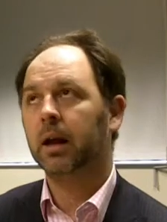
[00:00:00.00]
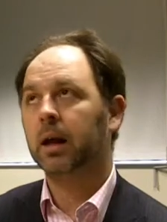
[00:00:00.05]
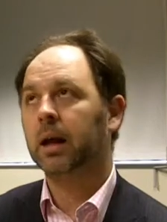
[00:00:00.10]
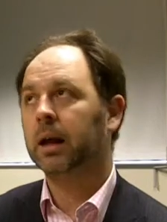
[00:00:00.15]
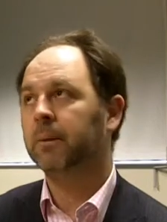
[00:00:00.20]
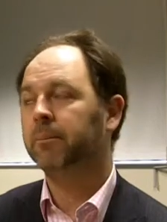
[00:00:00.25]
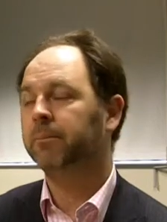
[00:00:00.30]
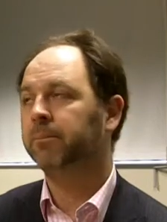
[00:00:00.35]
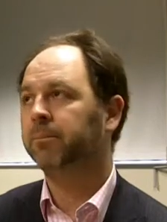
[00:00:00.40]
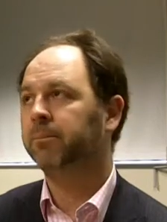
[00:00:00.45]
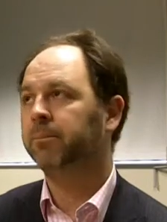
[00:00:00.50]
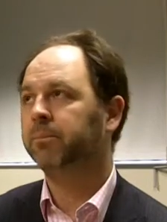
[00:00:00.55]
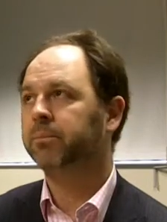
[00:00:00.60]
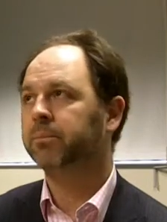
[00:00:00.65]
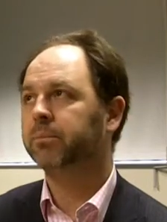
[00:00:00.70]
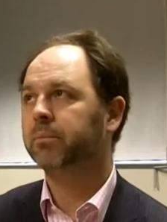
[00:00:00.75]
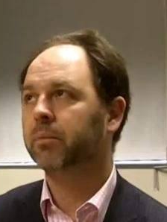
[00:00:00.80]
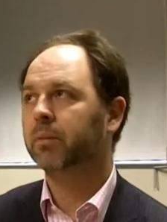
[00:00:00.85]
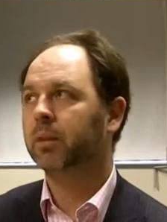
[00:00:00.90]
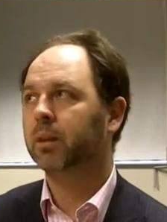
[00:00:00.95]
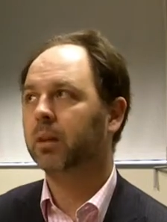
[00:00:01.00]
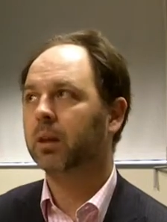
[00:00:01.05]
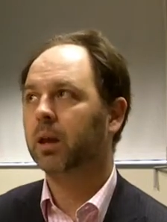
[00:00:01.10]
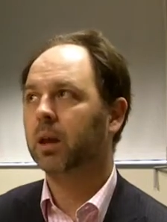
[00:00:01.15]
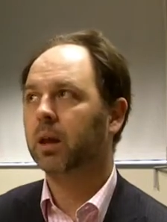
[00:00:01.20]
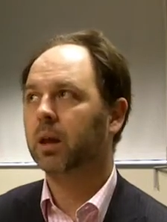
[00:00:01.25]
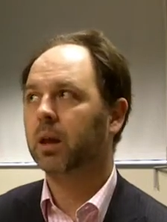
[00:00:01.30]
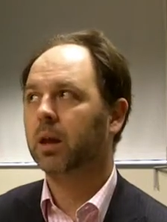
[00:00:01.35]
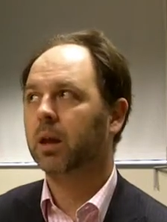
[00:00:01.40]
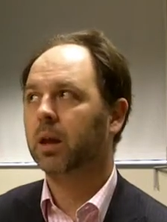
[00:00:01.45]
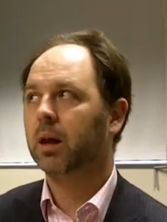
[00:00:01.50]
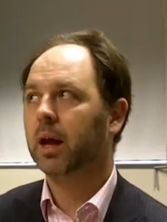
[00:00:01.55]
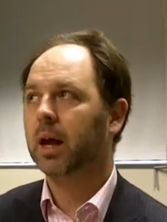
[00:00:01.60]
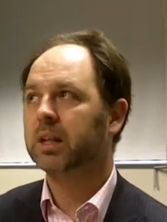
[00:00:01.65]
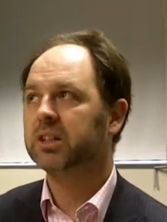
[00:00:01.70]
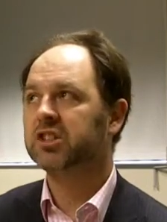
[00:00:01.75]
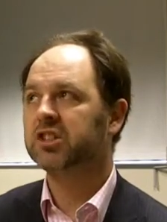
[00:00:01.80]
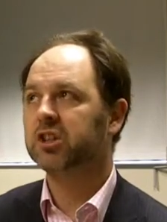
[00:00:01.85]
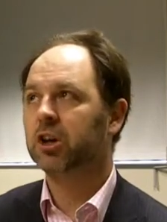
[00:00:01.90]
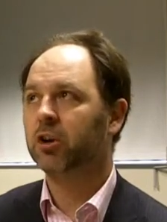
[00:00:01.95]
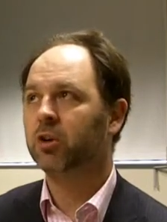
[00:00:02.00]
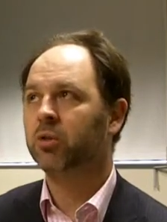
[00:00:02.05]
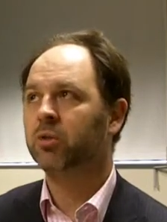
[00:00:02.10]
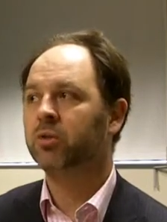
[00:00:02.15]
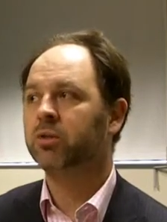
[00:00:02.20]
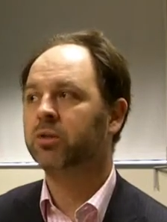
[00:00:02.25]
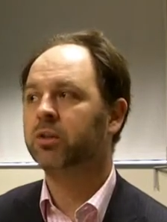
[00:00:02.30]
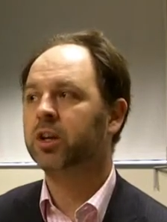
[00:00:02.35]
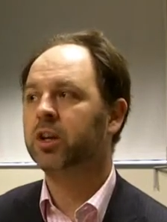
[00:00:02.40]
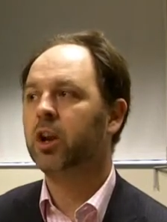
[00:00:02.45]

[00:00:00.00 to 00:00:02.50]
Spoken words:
And so